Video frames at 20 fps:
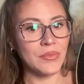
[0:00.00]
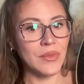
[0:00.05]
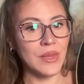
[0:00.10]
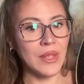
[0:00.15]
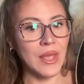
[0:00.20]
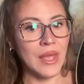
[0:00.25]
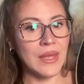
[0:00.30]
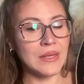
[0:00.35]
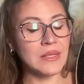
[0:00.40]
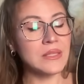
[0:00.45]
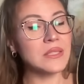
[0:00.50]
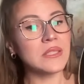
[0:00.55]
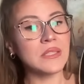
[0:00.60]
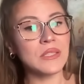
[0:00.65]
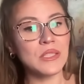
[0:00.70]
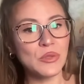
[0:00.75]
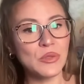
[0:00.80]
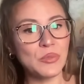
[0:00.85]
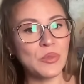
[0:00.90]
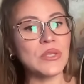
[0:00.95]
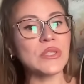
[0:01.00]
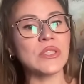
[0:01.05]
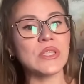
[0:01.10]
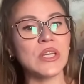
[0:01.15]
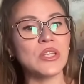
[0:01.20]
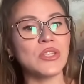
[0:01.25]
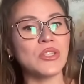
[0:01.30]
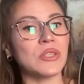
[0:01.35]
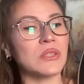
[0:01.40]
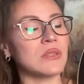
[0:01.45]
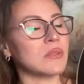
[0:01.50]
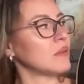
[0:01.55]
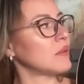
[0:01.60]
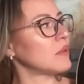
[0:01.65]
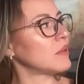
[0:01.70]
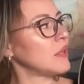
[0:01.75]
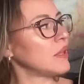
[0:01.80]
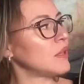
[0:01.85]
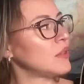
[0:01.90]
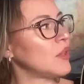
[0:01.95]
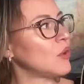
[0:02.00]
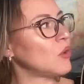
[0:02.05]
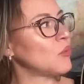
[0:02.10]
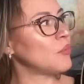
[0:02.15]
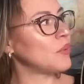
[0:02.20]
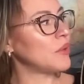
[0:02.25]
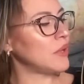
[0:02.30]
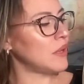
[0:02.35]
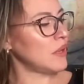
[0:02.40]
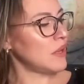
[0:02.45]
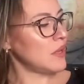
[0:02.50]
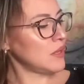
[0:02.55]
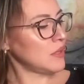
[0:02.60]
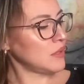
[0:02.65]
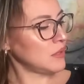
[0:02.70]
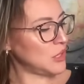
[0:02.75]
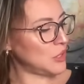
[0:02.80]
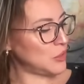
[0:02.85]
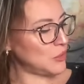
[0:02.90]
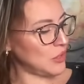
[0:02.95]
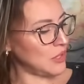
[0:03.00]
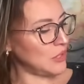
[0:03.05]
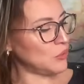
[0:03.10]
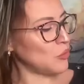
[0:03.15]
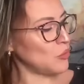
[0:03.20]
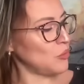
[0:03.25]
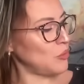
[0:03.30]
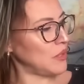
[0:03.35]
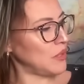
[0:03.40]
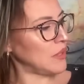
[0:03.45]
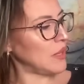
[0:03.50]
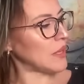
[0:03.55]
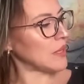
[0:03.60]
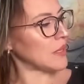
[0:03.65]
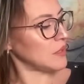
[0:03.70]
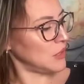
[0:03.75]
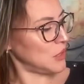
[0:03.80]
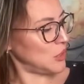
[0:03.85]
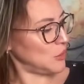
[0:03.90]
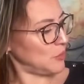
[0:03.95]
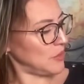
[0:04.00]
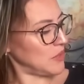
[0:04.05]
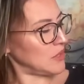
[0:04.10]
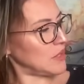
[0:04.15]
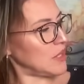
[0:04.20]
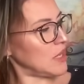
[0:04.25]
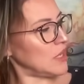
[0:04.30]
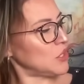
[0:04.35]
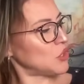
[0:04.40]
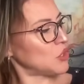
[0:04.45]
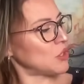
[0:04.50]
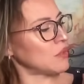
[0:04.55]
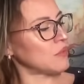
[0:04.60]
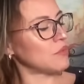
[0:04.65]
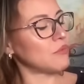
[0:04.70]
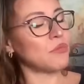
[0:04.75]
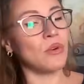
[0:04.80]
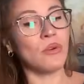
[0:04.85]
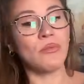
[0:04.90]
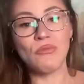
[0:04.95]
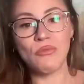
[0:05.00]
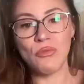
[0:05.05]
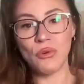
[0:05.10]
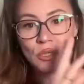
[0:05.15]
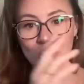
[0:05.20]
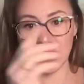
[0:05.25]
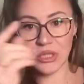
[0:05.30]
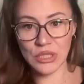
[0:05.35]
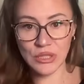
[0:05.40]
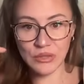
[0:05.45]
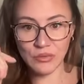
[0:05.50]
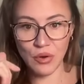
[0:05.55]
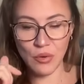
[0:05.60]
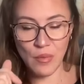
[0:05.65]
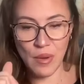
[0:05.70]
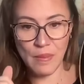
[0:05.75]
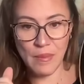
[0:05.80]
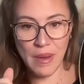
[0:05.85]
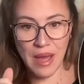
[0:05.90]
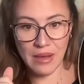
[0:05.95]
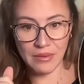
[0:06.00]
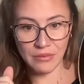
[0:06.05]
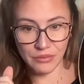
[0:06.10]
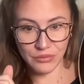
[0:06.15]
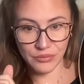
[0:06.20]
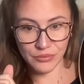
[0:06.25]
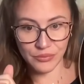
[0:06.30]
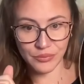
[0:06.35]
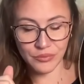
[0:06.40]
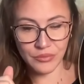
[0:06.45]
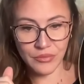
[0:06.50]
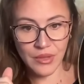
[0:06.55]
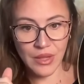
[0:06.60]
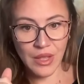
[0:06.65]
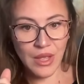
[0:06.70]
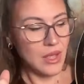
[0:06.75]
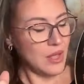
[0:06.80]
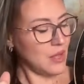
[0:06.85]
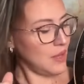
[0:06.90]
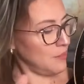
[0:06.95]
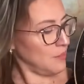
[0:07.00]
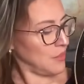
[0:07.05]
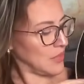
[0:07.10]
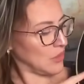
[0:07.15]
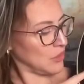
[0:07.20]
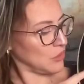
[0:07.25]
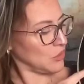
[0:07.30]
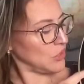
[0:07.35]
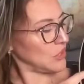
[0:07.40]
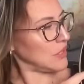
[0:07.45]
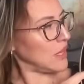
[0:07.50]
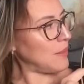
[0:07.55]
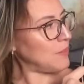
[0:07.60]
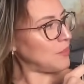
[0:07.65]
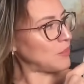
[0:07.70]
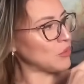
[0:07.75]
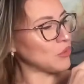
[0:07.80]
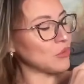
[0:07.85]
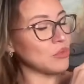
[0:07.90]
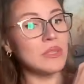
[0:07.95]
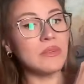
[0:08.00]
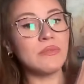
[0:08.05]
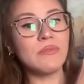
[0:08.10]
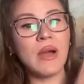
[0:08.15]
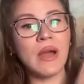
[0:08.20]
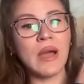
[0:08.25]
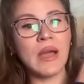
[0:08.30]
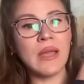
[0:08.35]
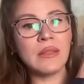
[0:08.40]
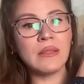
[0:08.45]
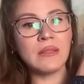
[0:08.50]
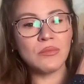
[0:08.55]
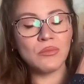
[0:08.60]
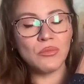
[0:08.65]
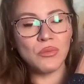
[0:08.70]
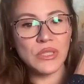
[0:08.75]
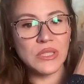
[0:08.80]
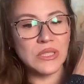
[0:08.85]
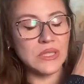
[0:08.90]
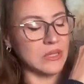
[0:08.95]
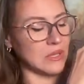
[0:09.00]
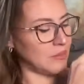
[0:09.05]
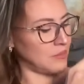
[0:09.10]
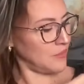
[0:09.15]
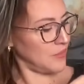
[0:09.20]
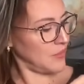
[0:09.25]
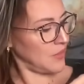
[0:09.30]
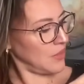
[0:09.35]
it's a dispensation that there will be this, it will be like a dispensation from forces from above. Because Neptune, divine wisdom,